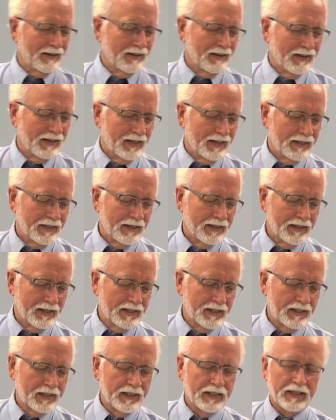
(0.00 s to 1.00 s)
All right,
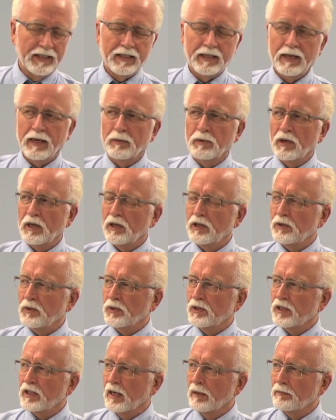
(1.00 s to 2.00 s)
let's see. I want
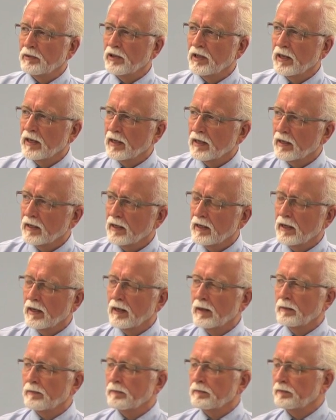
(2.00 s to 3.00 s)
to do something
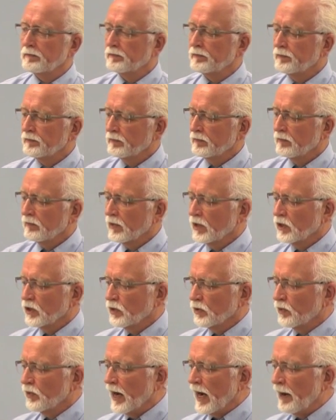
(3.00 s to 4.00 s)
um,
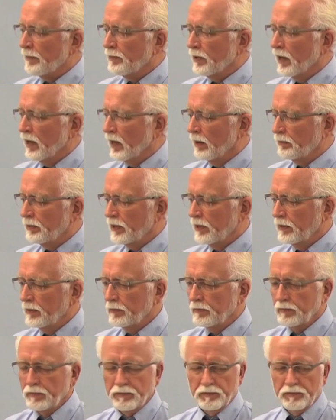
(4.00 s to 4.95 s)
to wrap up.